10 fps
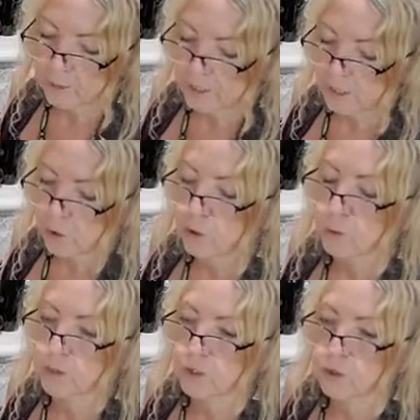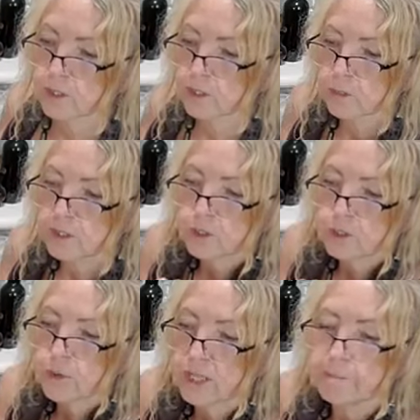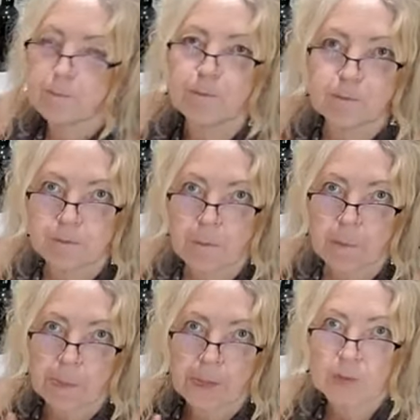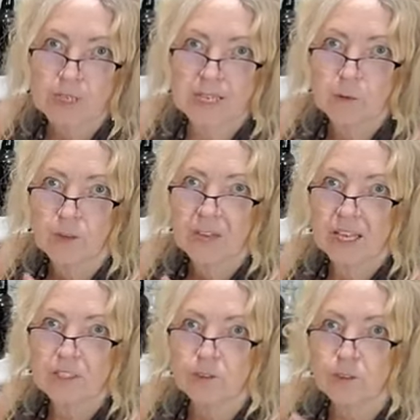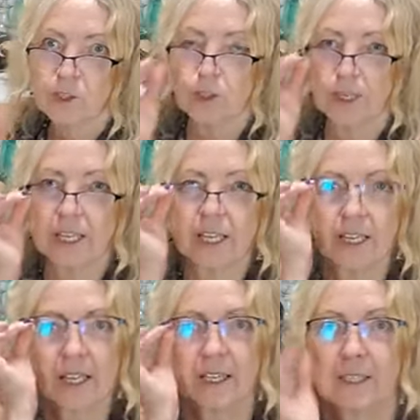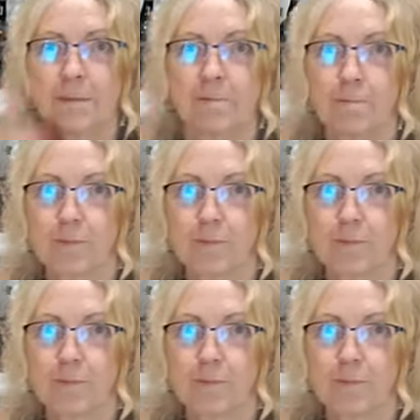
to be too rich. You want it to be just right. Okay, well, thanks for joining in.